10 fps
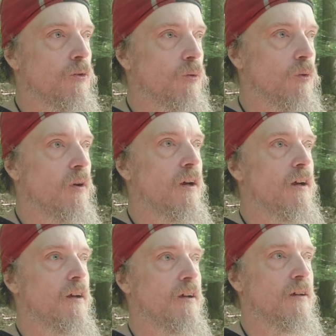you
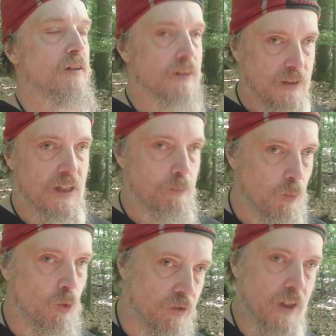keep
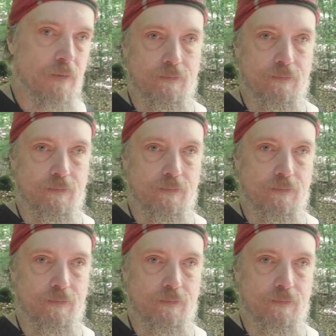moving.